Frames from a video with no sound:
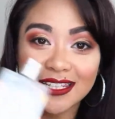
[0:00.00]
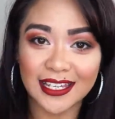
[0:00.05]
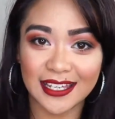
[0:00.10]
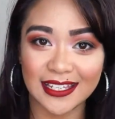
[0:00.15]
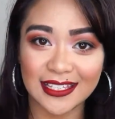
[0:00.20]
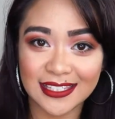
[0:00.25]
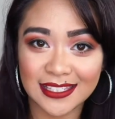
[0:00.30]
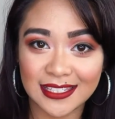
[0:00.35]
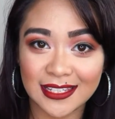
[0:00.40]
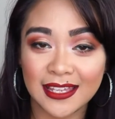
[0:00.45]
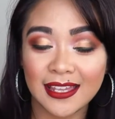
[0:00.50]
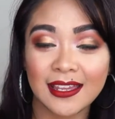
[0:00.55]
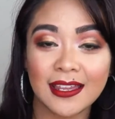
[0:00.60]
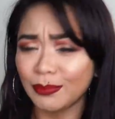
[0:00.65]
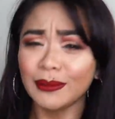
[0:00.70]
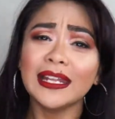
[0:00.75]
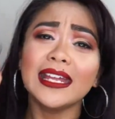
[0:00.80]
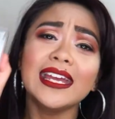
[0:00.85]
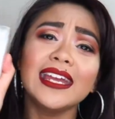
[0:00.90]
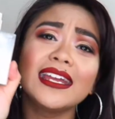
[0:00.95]
this,
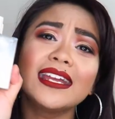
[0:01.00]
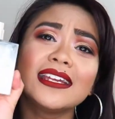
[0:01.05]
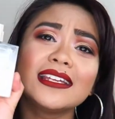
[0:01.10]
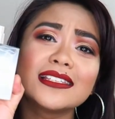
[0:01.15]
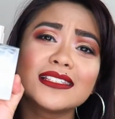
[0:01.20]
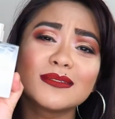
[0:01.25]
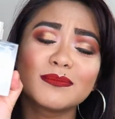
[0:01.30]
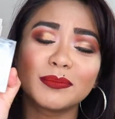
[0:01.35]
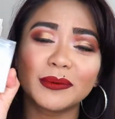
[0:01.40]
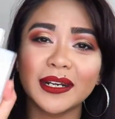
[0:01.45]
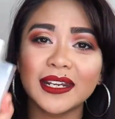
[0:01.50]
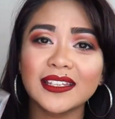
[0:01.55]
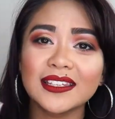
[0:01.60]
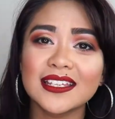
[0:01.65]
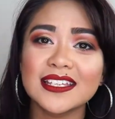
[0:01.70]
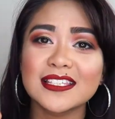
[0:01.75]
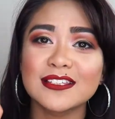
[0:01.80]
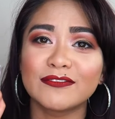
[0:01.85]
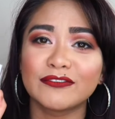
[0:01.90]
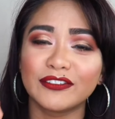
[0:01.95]
please bring
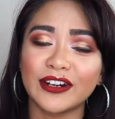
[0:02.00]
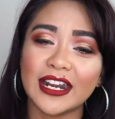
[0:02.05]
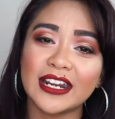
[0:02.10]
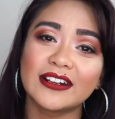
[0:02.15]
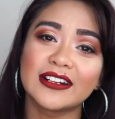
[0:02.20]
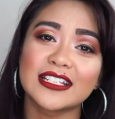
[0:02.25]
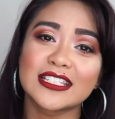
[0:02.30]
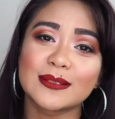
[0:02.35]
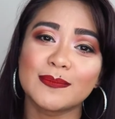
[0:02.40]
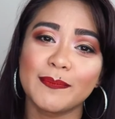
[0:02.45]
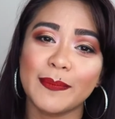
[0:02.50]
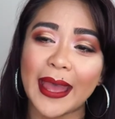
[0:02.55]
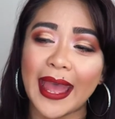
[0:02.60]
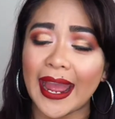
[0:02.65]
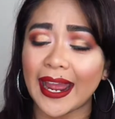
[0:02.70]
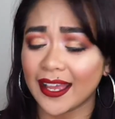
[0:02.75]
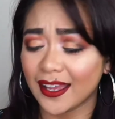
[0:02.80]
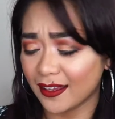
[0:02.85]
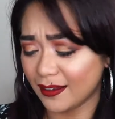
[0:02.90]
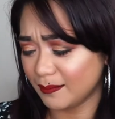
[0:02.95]
this fragrance
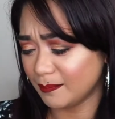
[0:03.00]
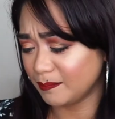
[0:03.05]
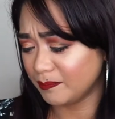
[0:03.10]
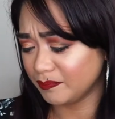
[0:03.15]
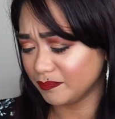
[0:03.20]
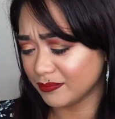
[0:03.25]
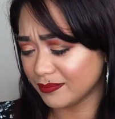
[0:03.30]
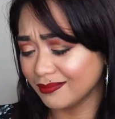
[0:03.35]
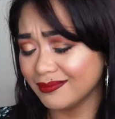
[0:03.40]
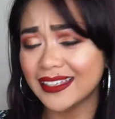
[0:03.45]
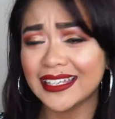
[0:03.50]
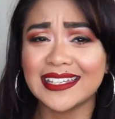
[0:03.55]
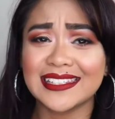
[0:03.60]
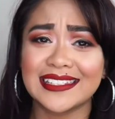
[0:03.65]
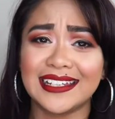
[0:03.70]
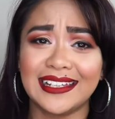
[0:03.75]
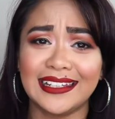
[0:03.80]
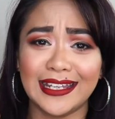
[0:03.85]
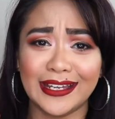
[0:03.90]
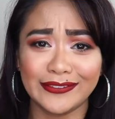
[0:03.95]
back
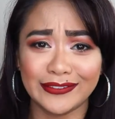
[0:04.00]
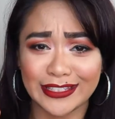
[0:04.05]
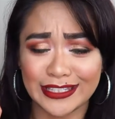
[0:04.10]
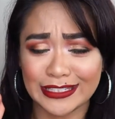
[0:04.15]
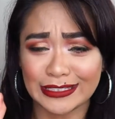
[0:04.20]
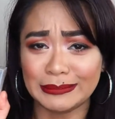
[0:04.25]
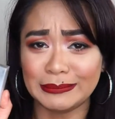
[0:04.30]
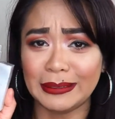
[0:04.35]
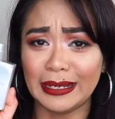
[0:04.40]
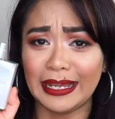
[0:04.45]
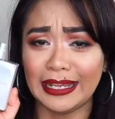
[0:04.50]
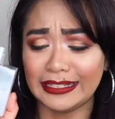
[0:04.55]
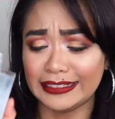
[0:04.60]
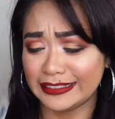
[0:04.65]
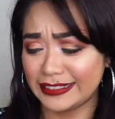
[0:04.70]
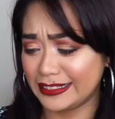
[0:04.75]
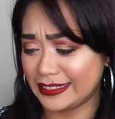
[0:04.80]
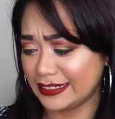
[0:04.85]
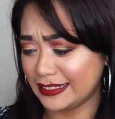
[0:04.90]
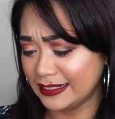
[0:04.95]
because I love it so
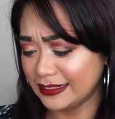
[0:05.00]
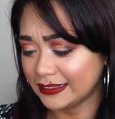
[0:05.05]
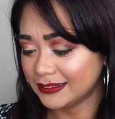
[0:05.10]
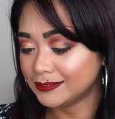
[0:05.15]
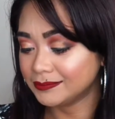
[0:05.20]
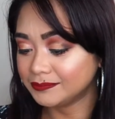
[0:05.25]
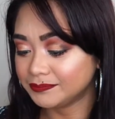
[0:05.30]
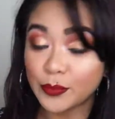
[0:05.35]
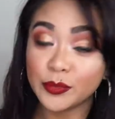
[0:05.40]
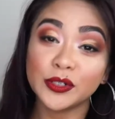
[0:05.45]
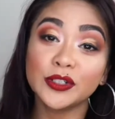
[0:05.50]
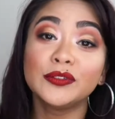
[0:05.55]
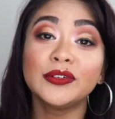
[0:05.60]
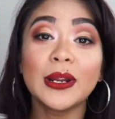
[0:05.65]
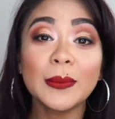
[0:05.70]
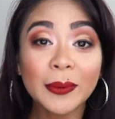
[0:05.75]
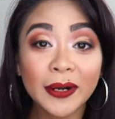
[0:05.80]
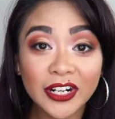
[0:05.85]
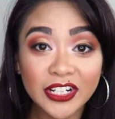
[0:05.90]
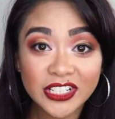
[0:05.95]
much. I would
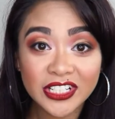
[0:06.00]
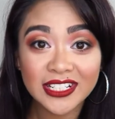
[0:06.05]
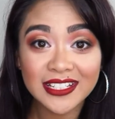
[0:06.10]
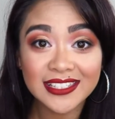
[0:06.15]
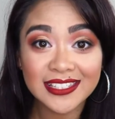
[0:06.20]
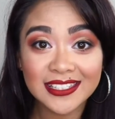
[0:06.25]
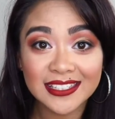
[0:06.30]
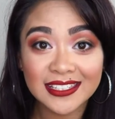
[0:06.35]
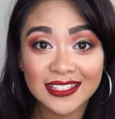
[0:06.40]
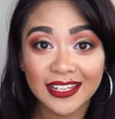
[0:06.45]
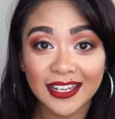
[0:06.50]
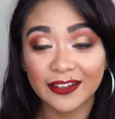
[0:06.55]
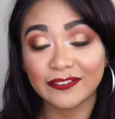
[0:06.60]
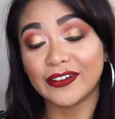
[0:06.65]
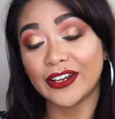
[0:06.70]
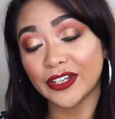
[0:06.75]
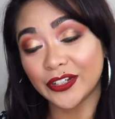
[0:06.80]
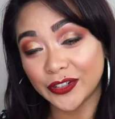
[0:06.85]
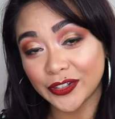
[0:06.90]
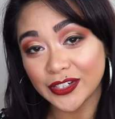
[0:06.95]
repurchase
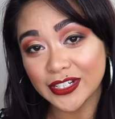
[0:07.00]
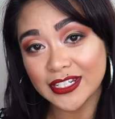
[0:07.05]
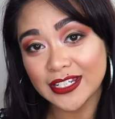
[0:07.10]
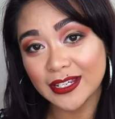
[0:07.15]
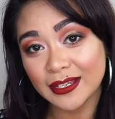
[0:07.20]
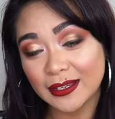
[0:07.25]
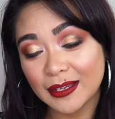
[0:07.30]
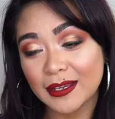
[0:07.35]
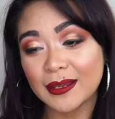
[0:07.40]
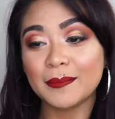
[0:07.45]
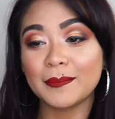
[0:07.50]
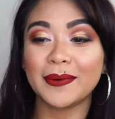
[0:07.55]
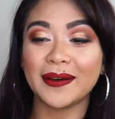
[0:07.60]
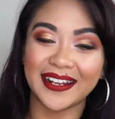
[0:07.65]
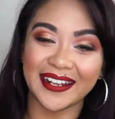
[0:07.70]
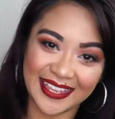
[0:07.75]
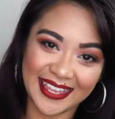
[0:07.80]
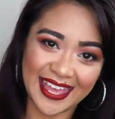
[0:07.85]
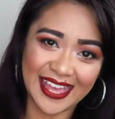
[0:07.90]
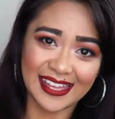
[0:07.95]
if I could, but
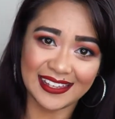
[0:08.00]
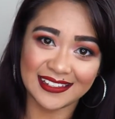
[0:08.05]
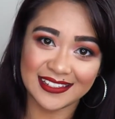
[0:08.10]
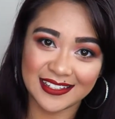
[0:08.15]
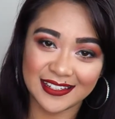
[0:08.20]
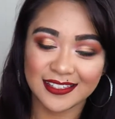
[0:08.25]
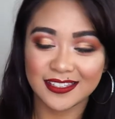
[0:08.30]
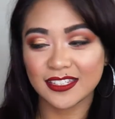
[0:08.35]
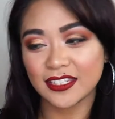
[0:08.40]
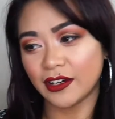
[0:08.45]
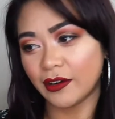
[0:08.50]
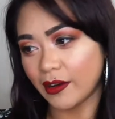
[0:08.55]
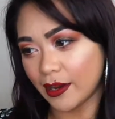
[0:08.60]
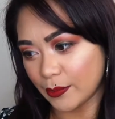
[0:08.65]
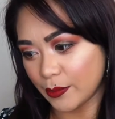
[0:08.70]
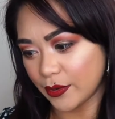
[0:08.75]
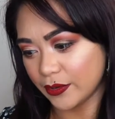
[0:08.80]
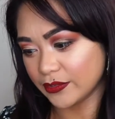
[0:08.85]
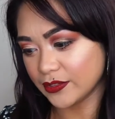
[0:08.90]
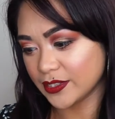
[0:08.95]
I can't, so
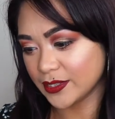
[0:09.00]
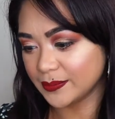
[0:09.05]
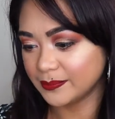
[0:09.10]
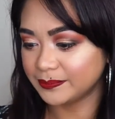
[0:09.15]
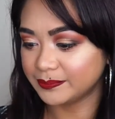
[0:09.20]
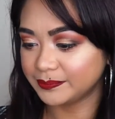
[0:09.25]
I won't.